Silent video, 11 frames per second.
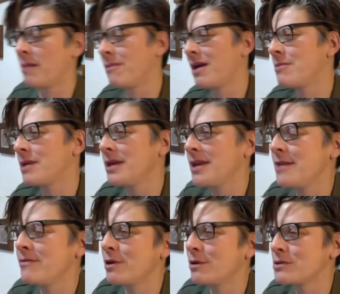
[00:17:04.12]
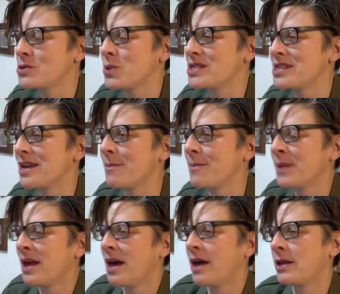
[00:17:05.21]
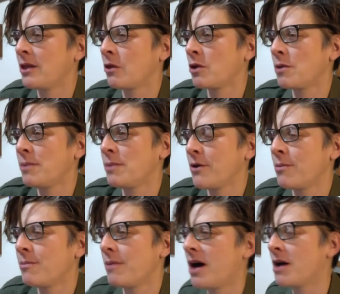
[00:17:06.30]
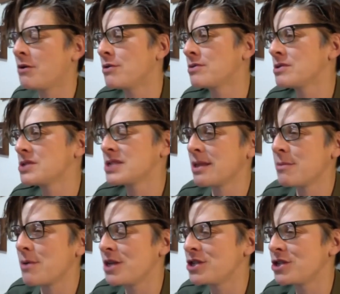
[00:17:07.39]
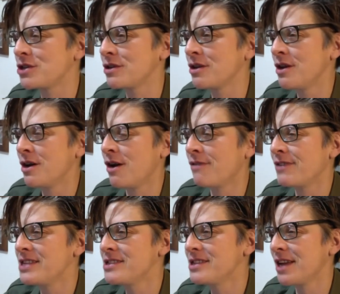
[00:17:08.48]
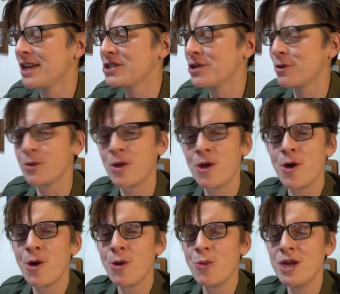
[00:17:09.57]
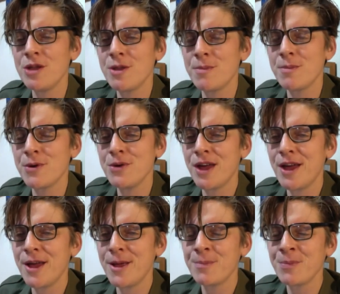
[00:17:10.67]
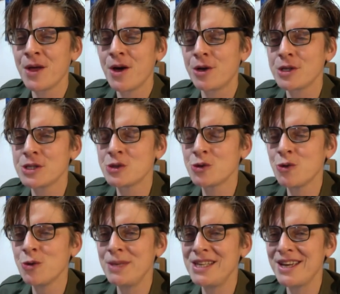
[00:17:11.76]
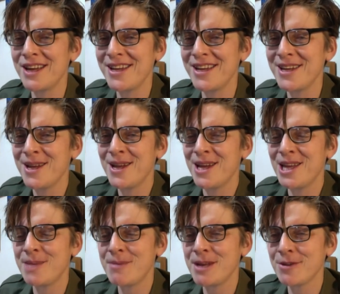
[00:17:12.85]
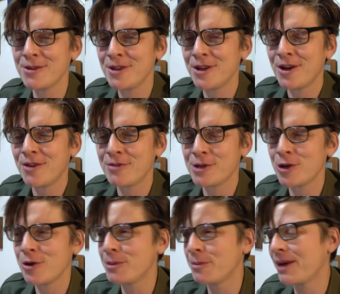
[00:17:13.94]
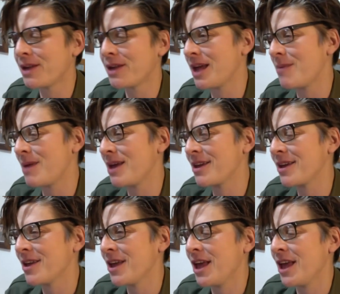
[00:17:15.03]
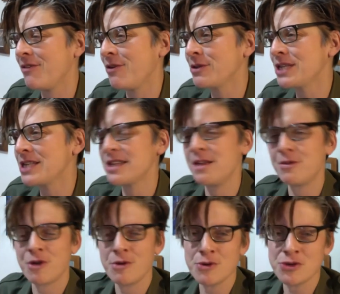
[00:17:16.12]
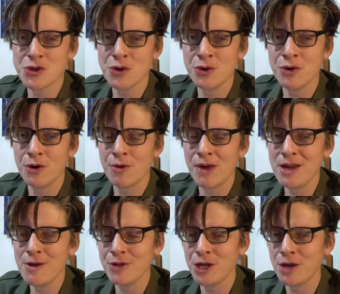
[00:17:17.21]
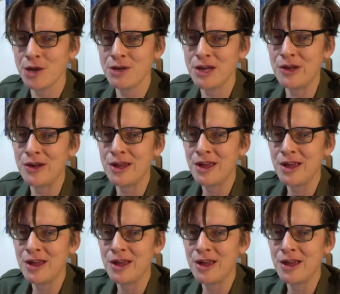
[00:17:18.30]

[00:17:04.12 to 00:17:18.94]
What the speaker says: maybe even on Twitter. And it's going to become our own celebration of International Winnie the Pooh Day on a stormy day in the middle of a global pandemic. If you're listening through USDO or any other union,